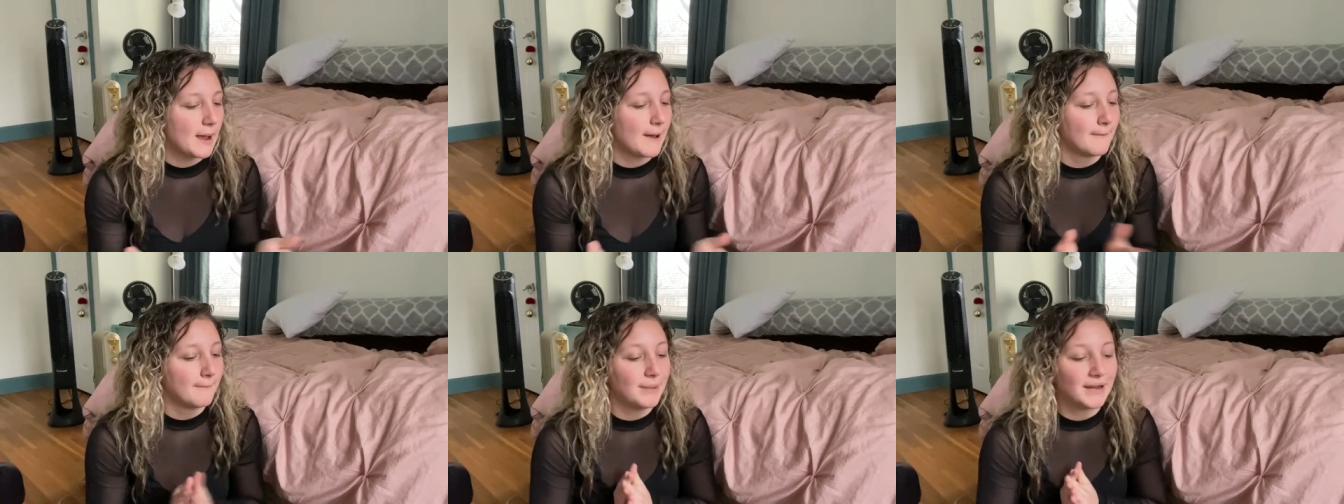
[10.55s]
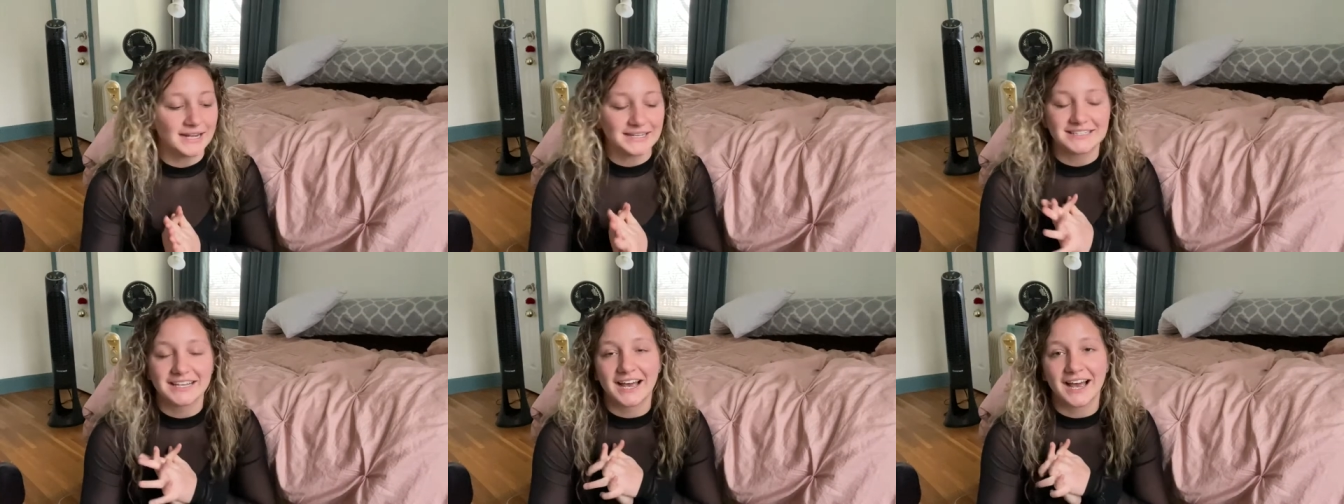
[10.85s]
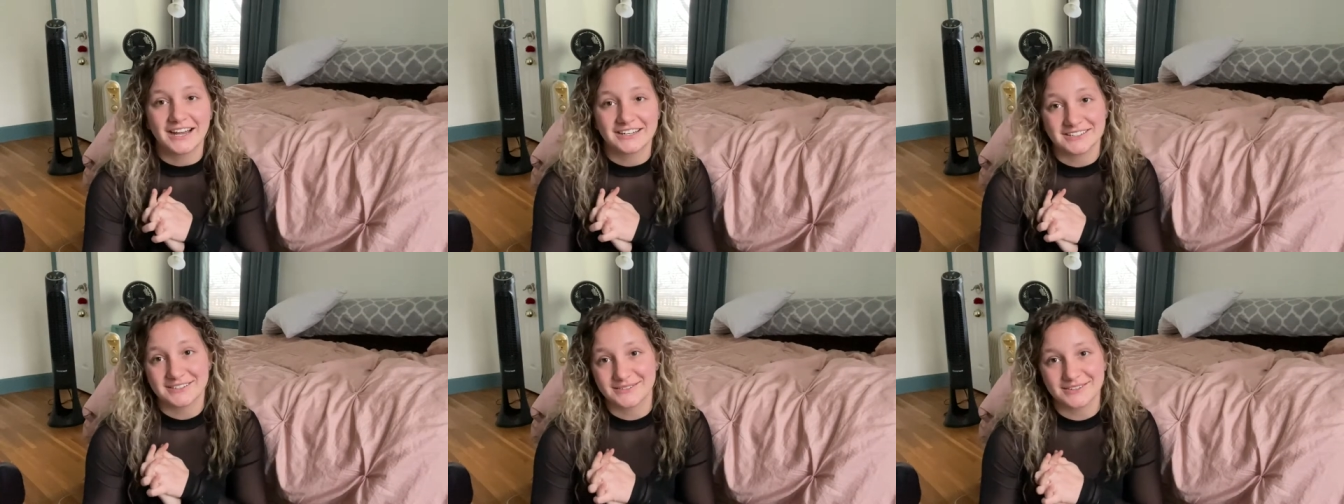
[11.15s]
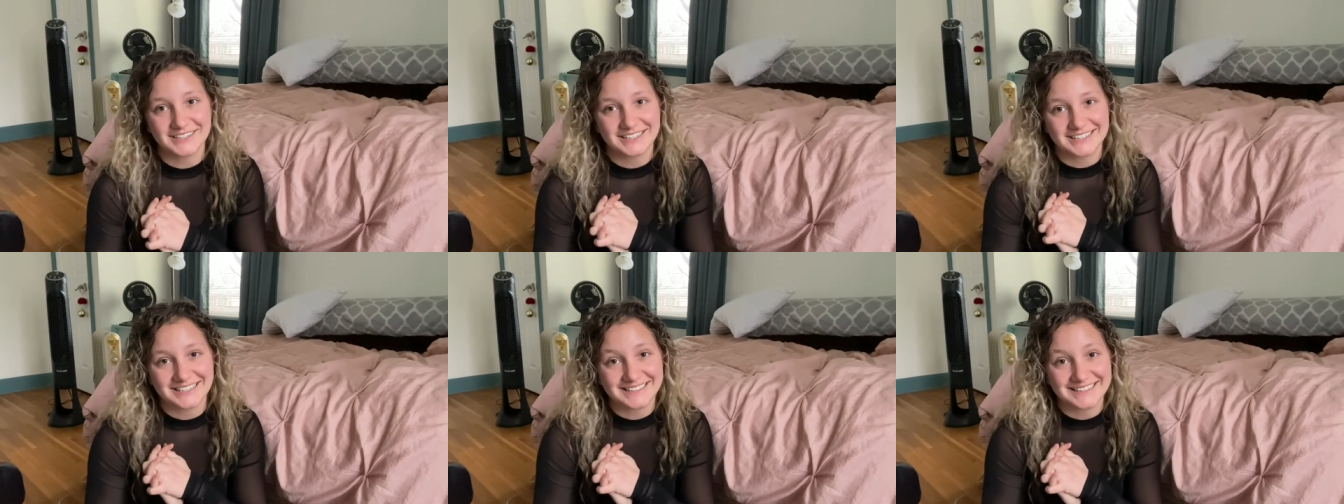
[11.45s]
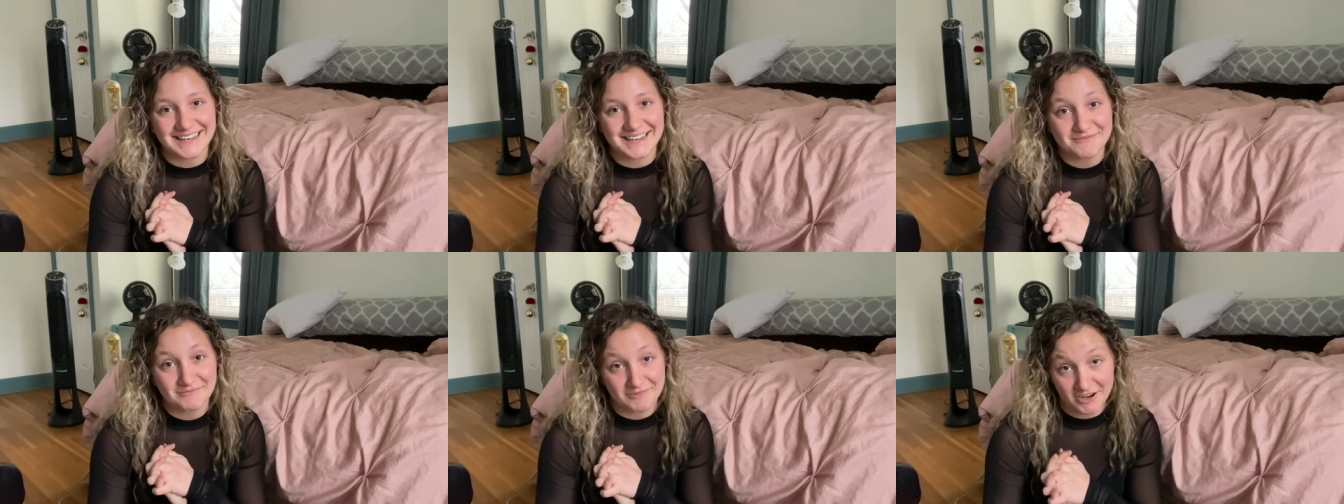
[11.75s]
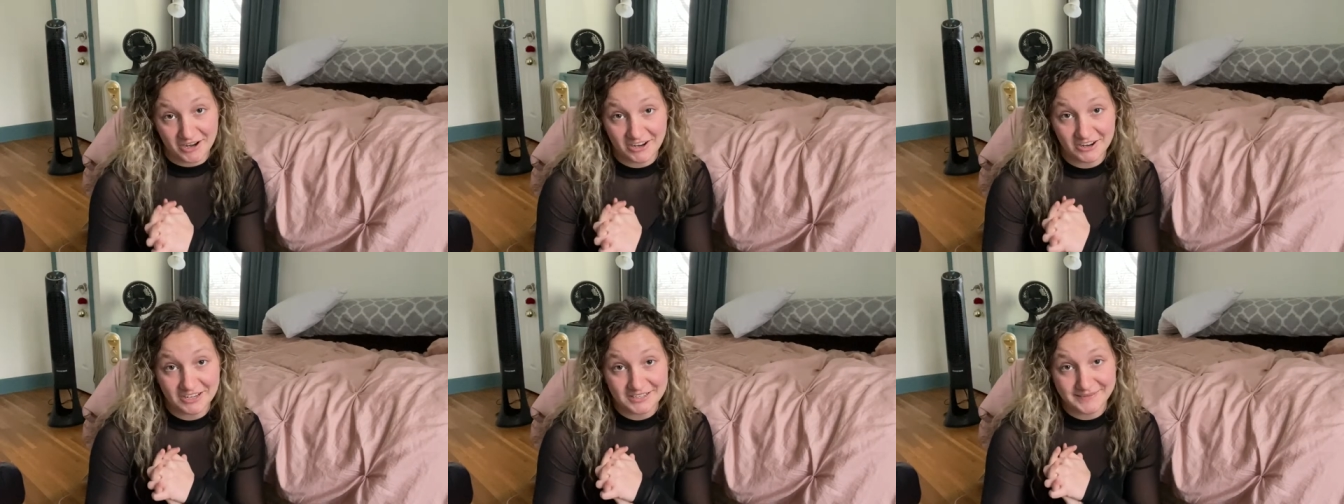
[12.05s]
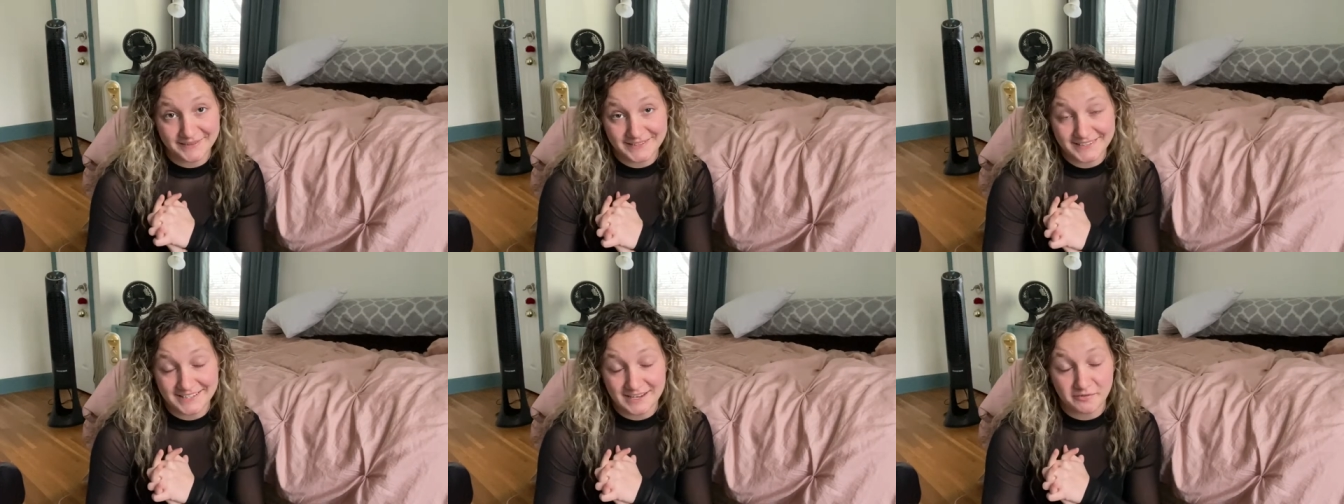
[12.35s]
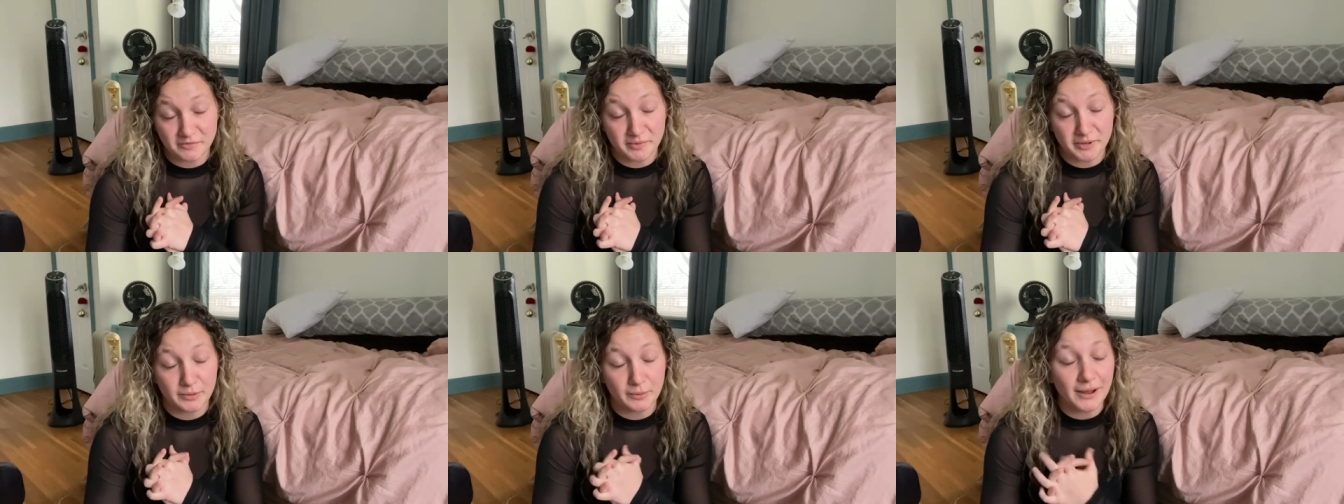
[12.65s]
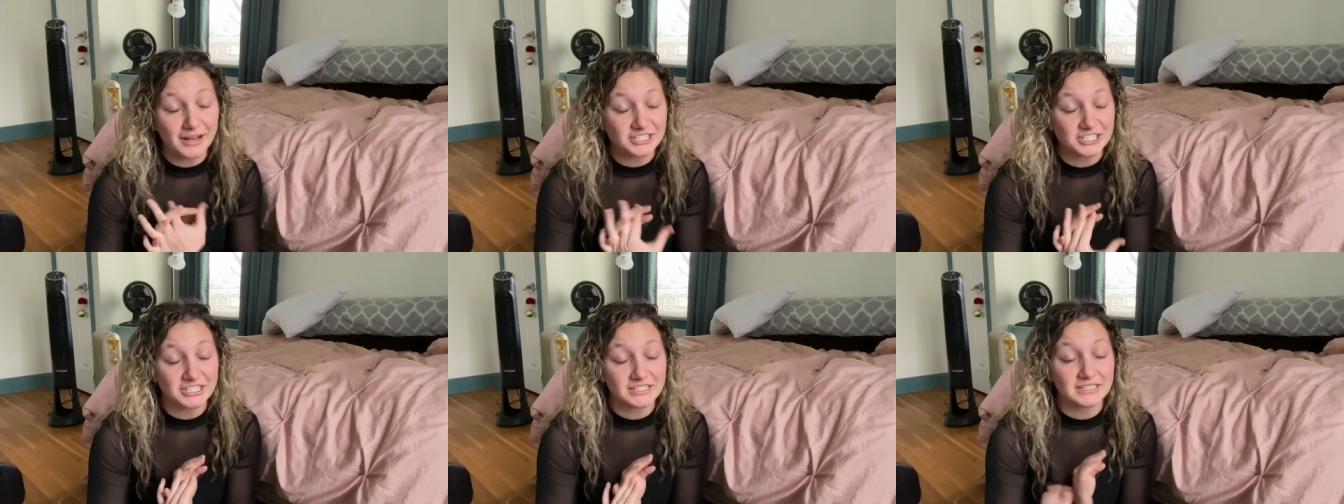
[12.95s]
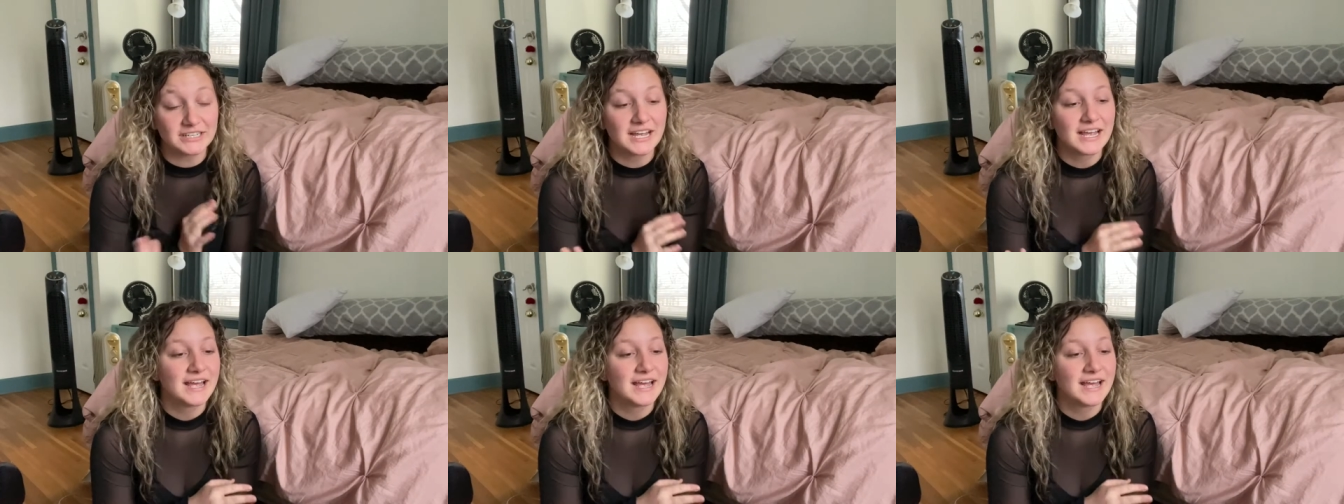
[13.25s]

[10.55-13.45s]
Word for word: but I just wanted to say Merry Christmas to everybody watching